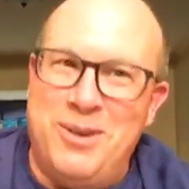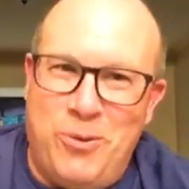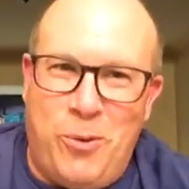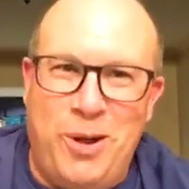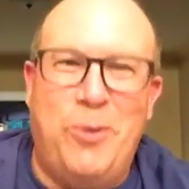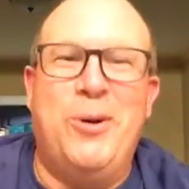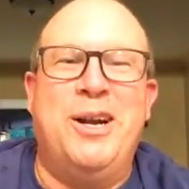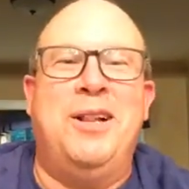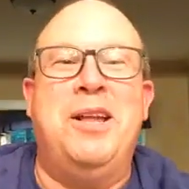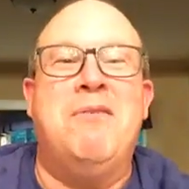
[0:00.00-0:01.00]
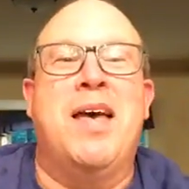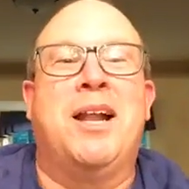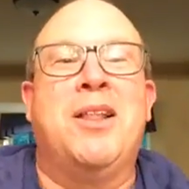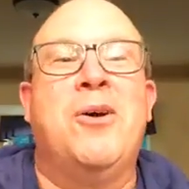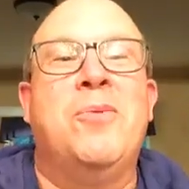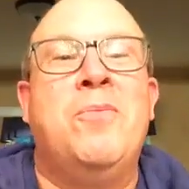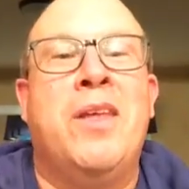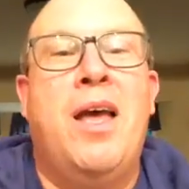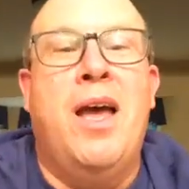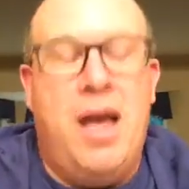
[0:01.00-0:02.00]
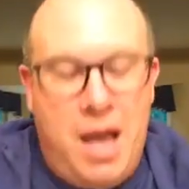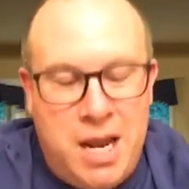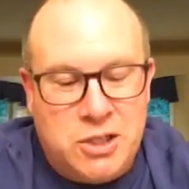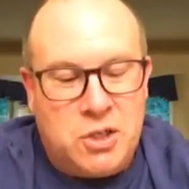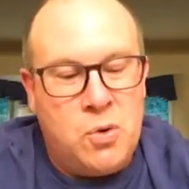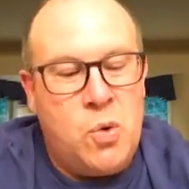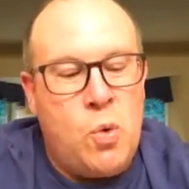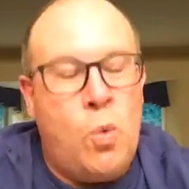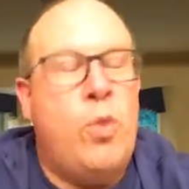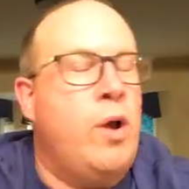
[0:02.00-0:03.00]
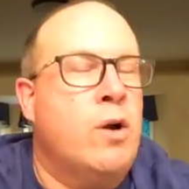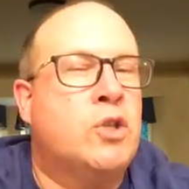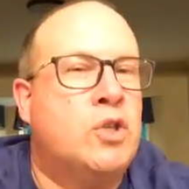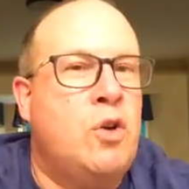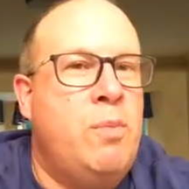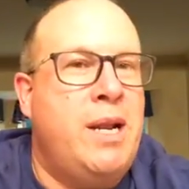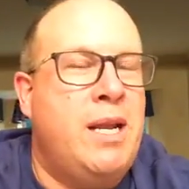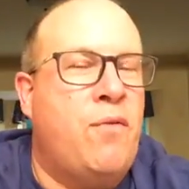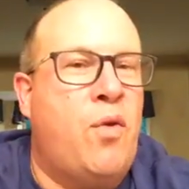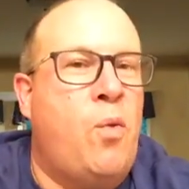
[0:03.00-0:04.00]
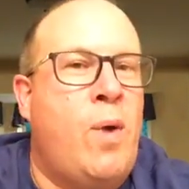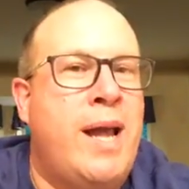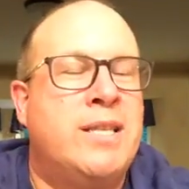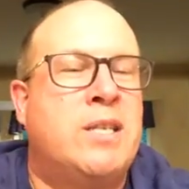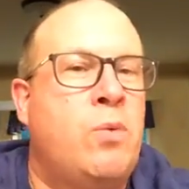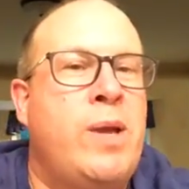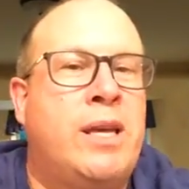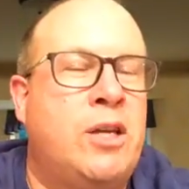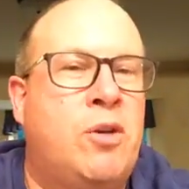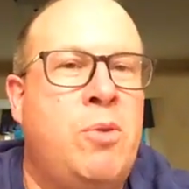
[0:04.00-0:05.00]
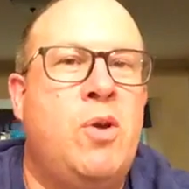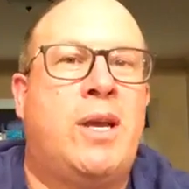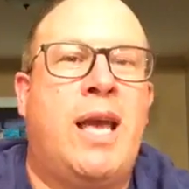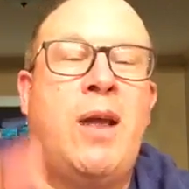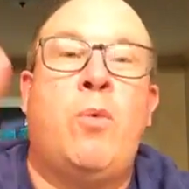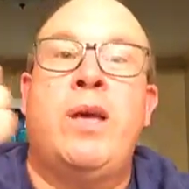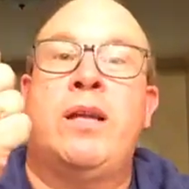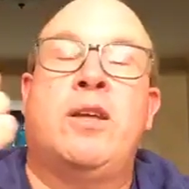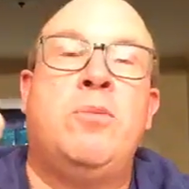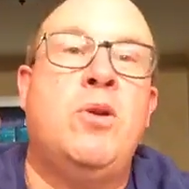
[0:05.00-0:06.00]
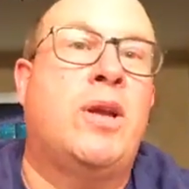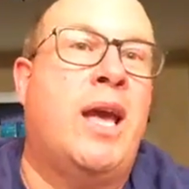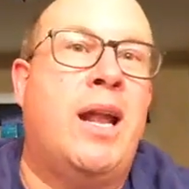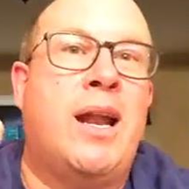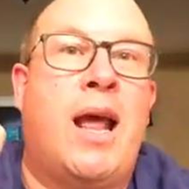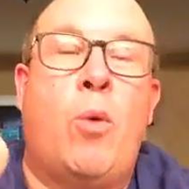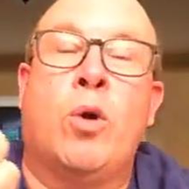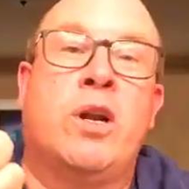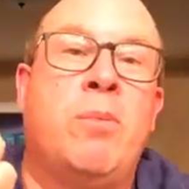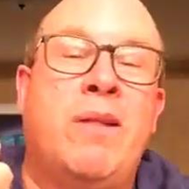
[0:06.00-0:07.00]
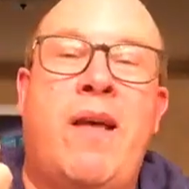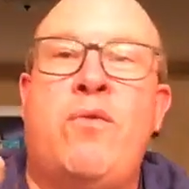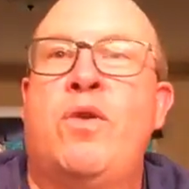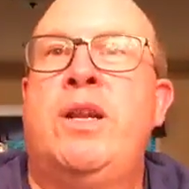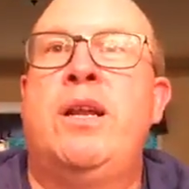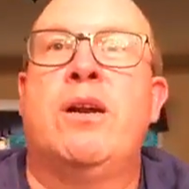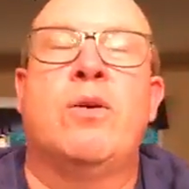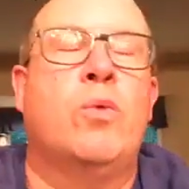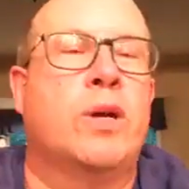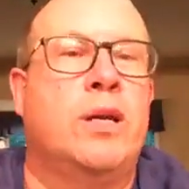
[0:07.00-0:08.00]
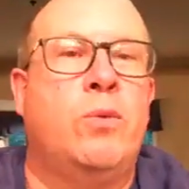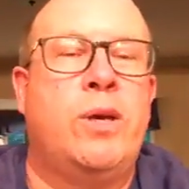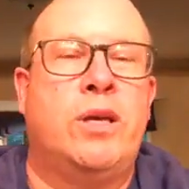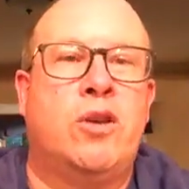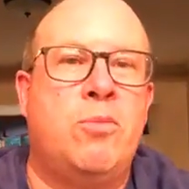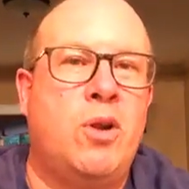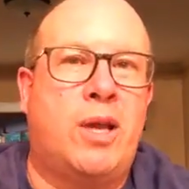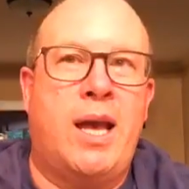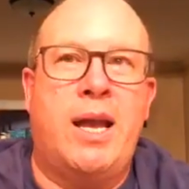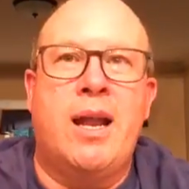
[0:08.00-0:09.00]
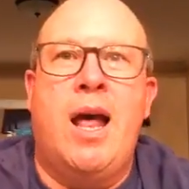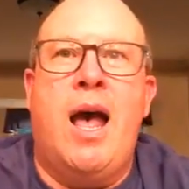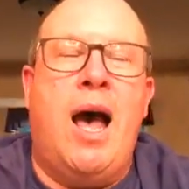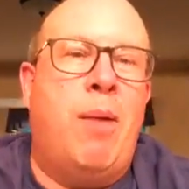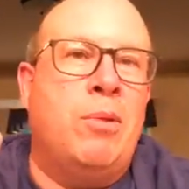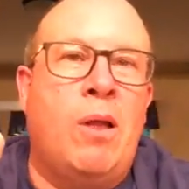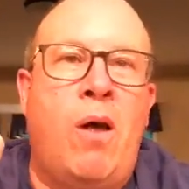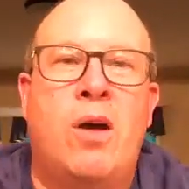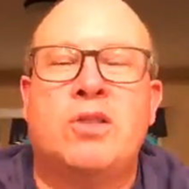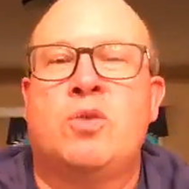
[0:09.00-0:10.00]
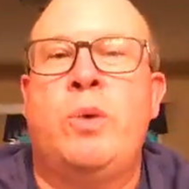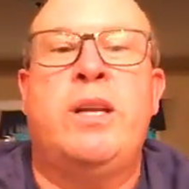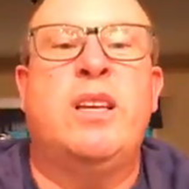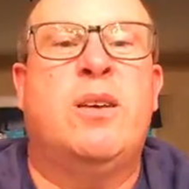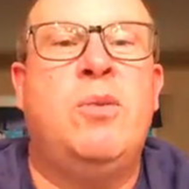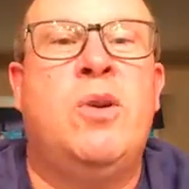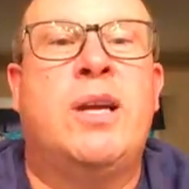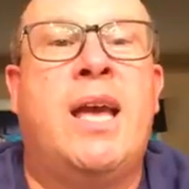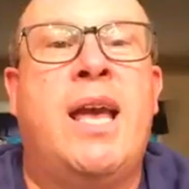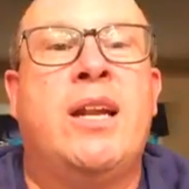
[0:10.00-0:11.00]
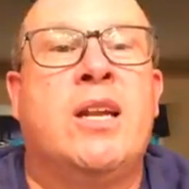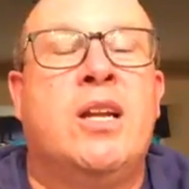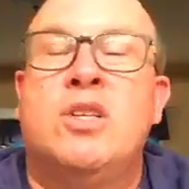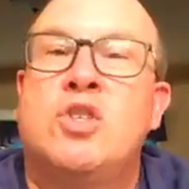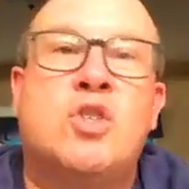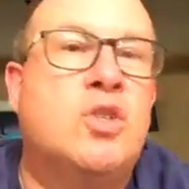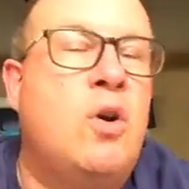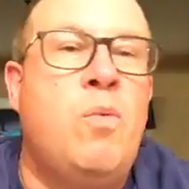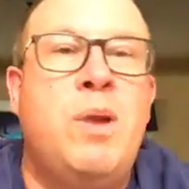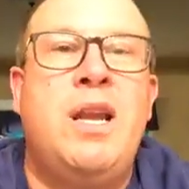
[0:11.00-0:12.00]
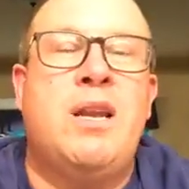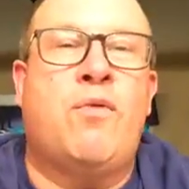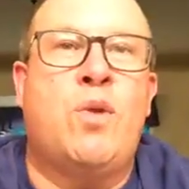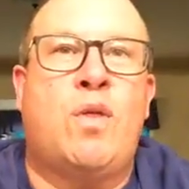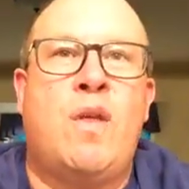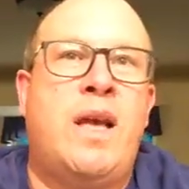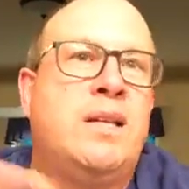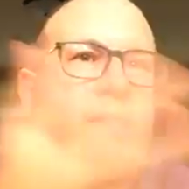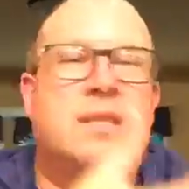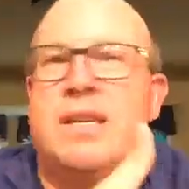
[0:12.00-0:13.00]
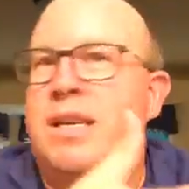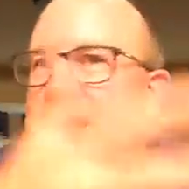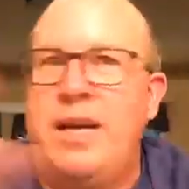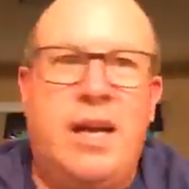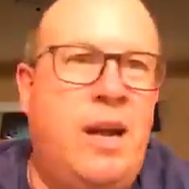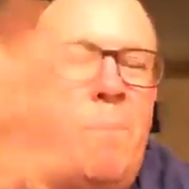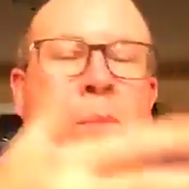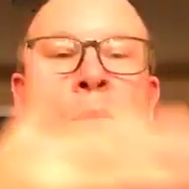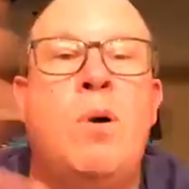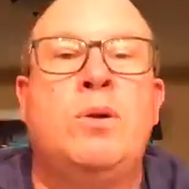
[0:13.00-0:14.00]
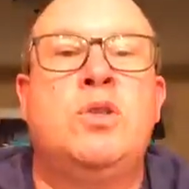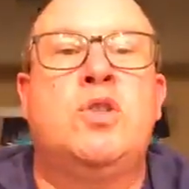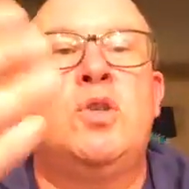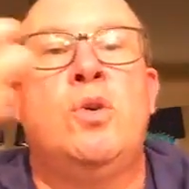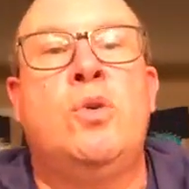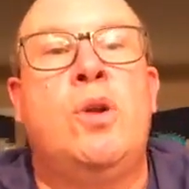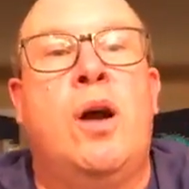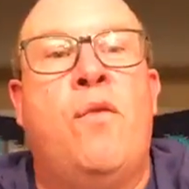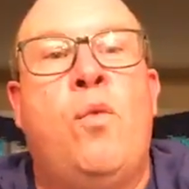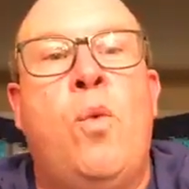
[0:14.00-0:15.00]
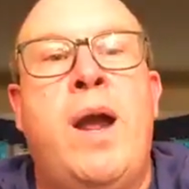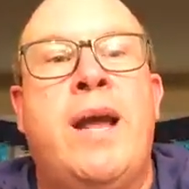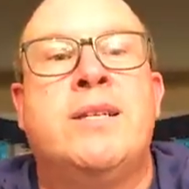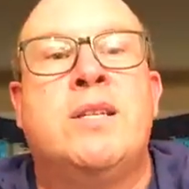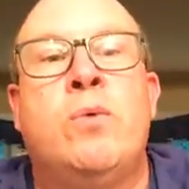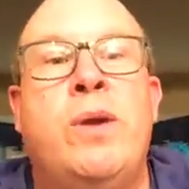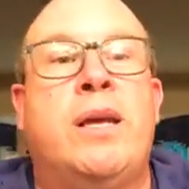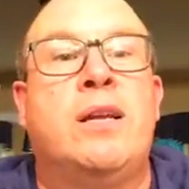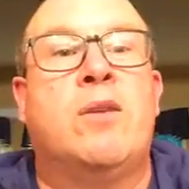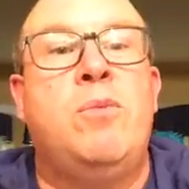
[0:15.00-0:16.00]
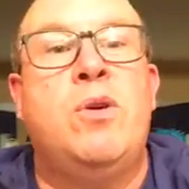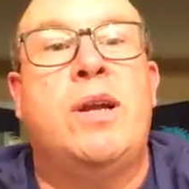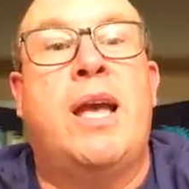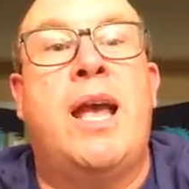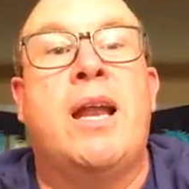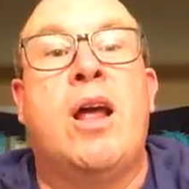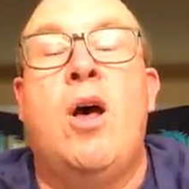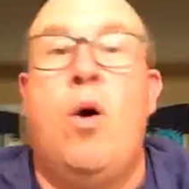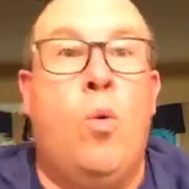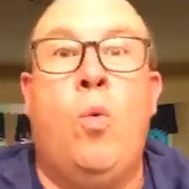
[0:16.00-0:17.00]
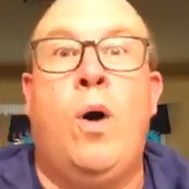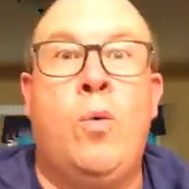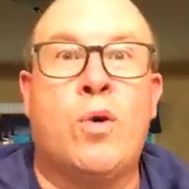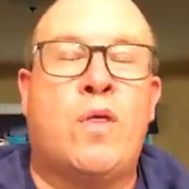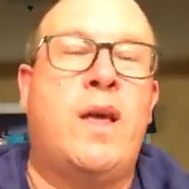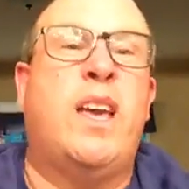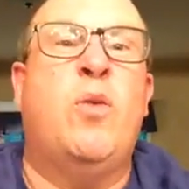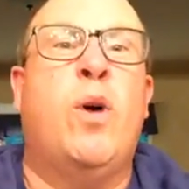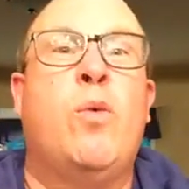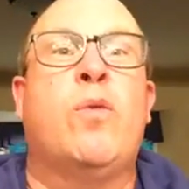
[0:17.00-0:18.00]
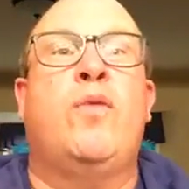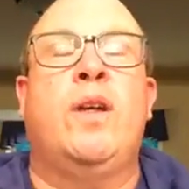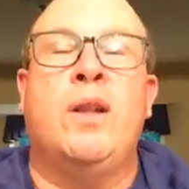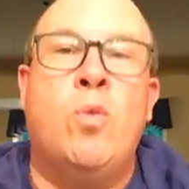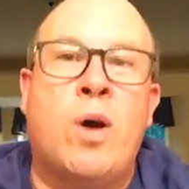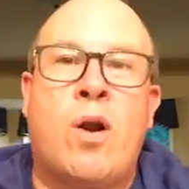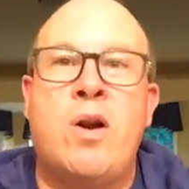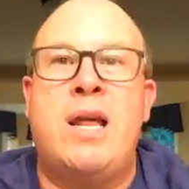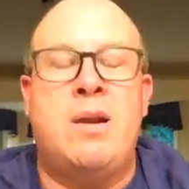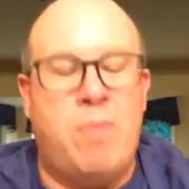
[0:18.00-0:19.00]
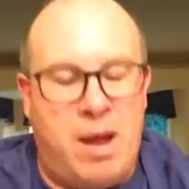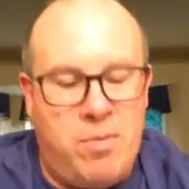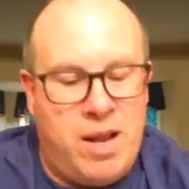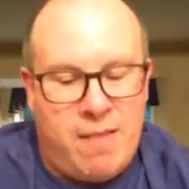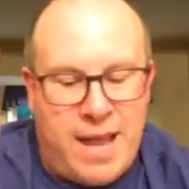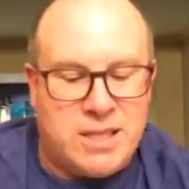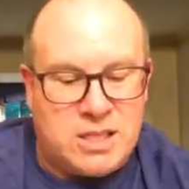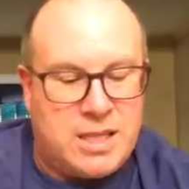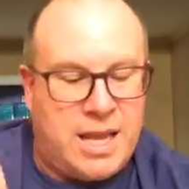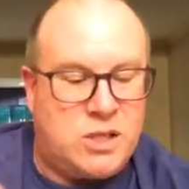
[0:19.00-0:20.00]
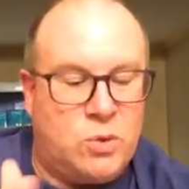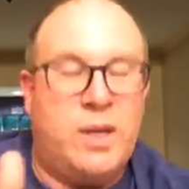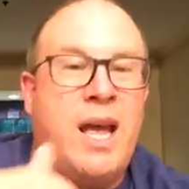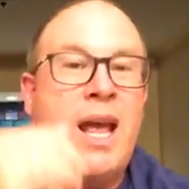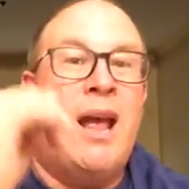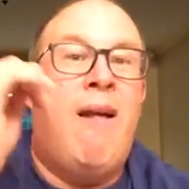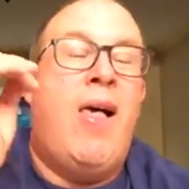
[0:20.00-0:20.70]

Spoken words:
Will, we're going to leave that alone. And so there are so many different ways that we can communicate. We can communicate, we're going to be late for dinner. We can communicate, I'm lost. We can communicate so many different things in a multitude of ways that we can communicate what we're thinking, what we're feeling, what our need might be, and that's okay.